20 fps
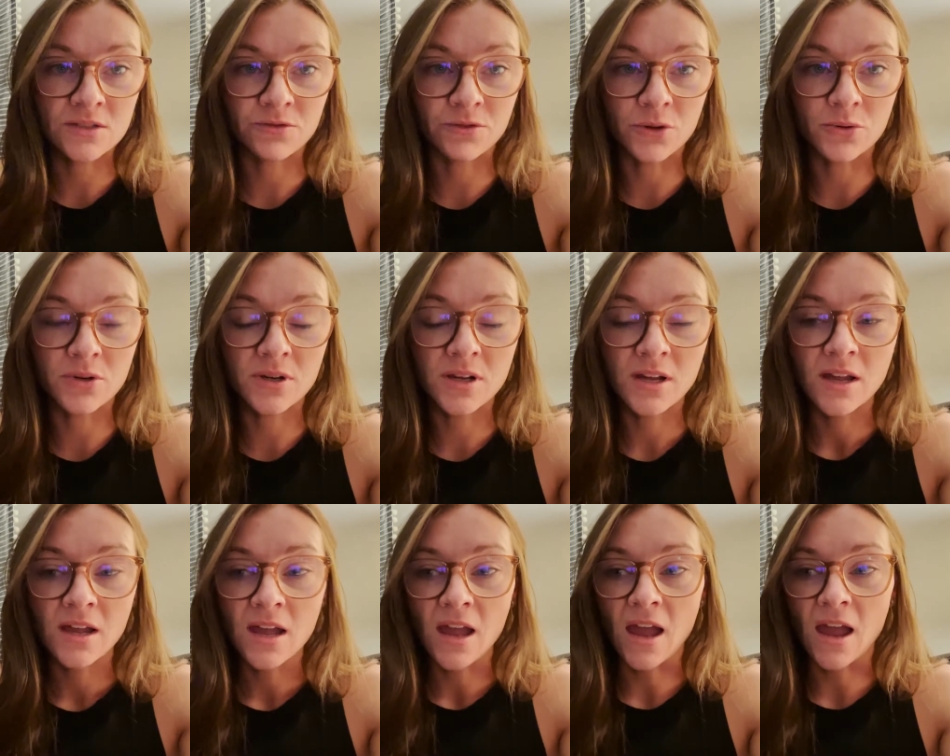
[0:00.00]
food.
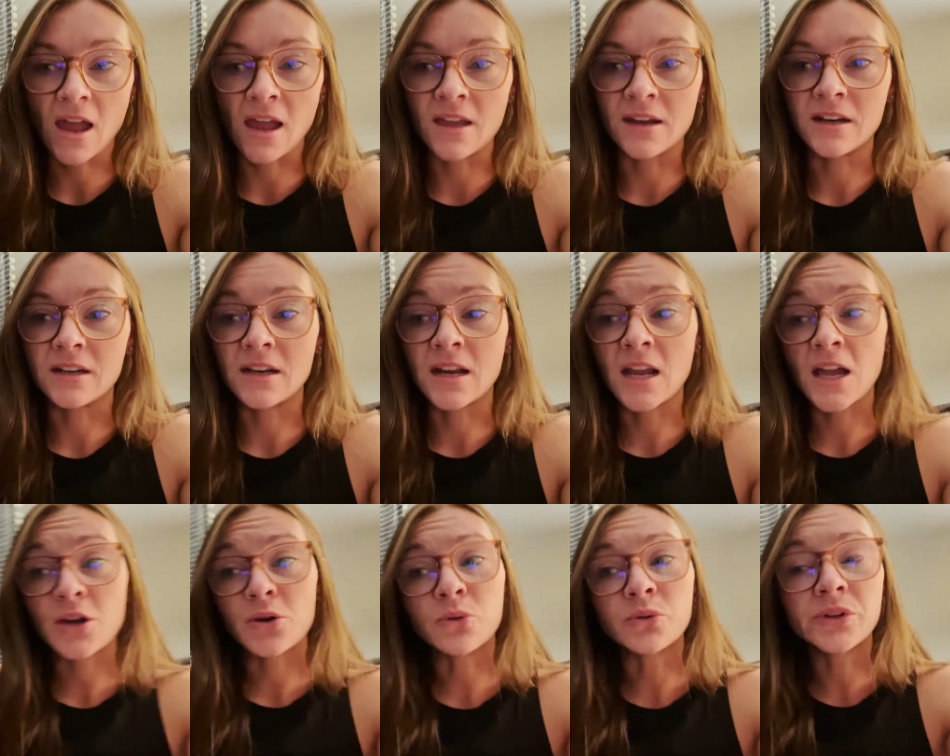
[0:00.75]
And
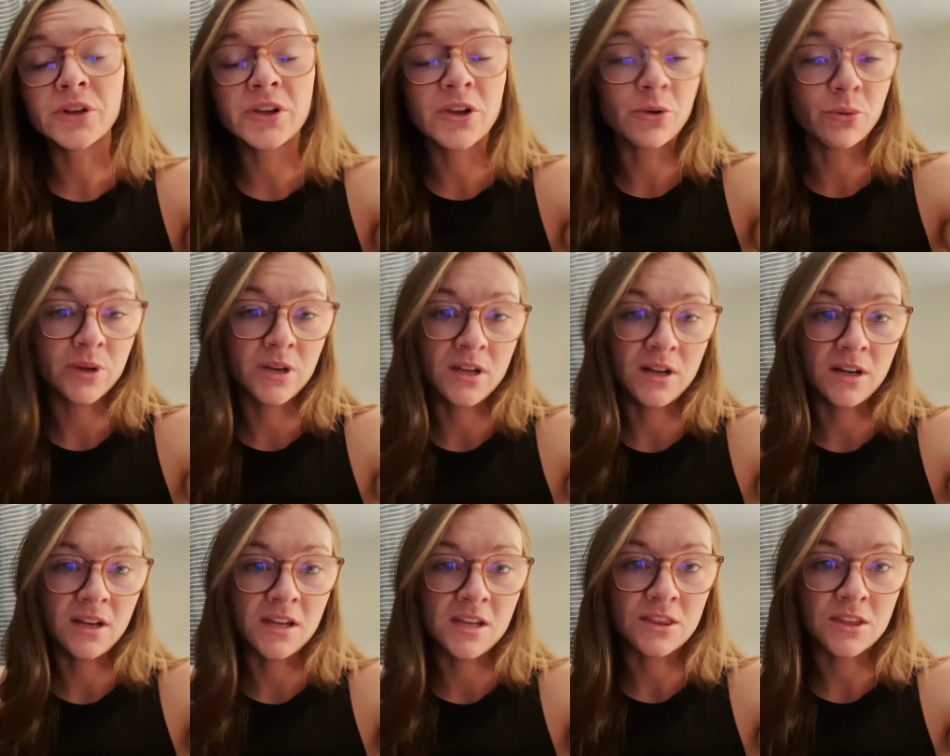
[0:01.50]
not only are we
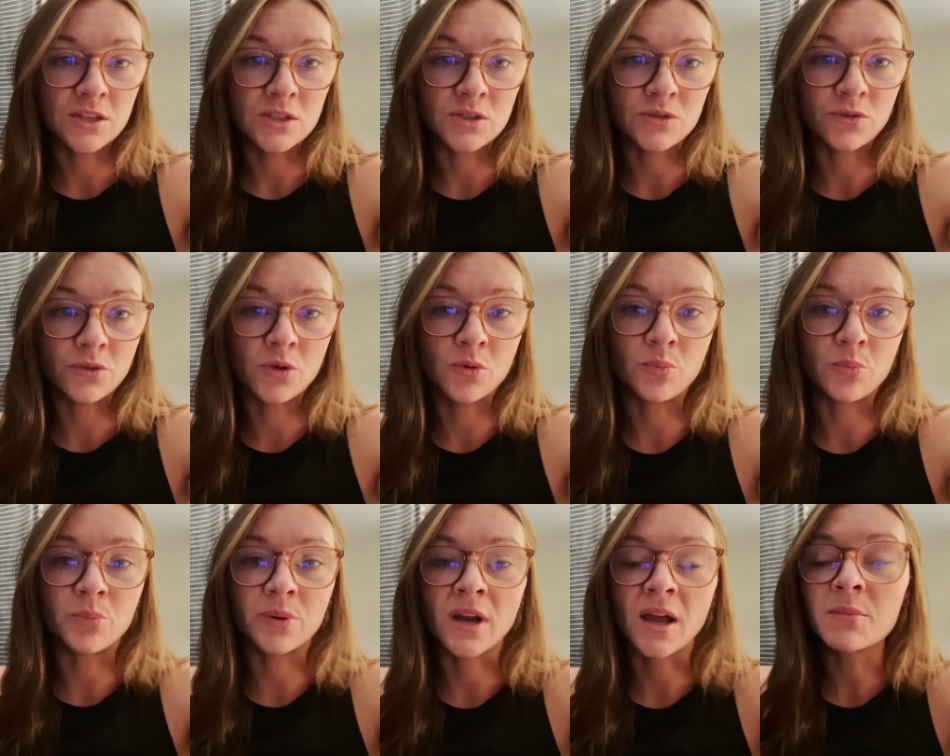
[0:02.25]
going to eat this
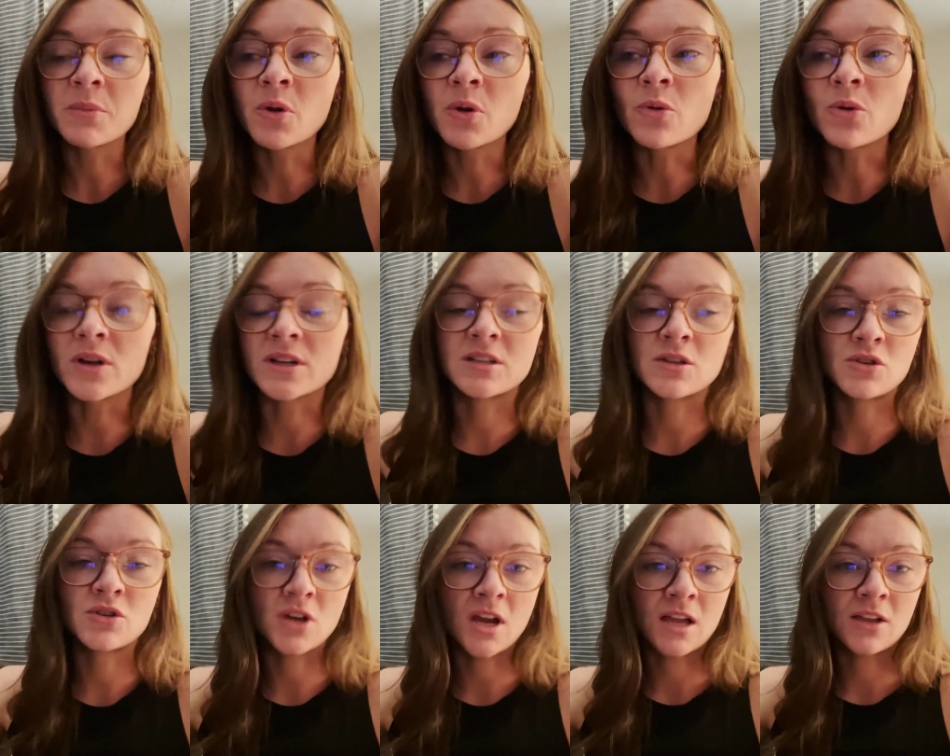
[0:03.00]
food, but I'm going
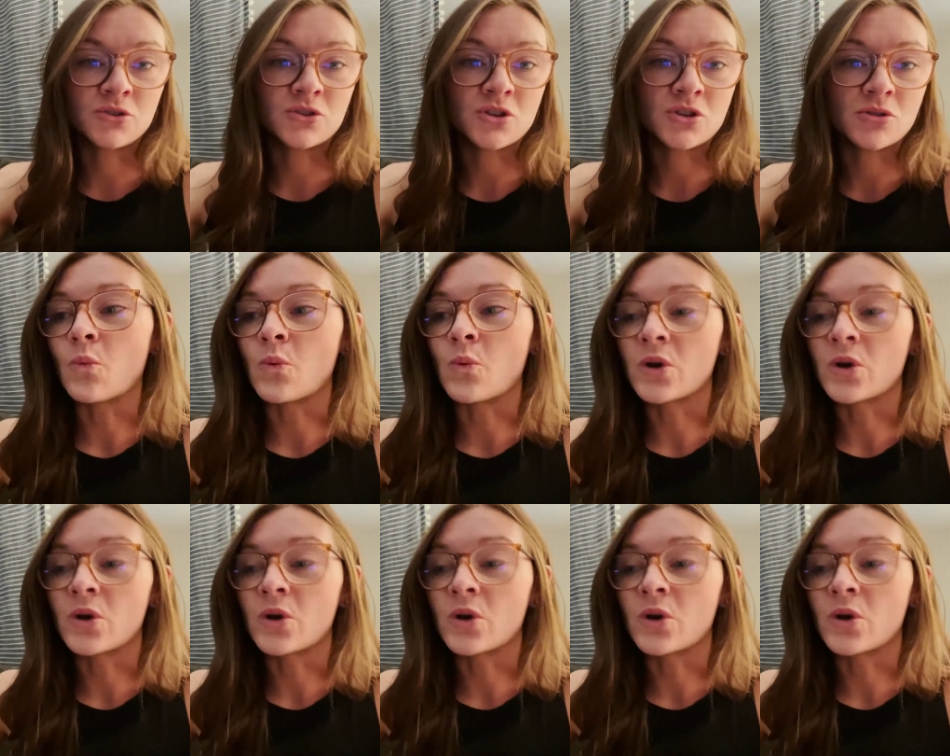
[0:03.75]
to challenge you.